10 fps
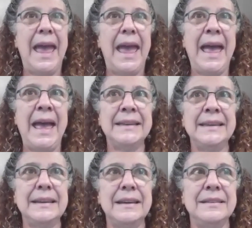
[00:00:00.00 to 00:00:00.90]

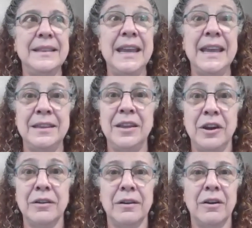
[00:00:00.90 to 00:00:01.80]
And then
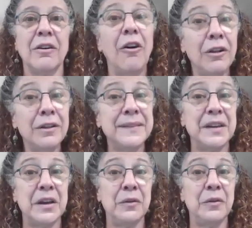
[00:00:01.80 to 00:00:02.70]
there are
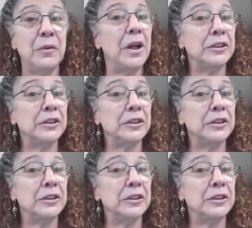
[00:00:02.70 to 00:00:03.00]
also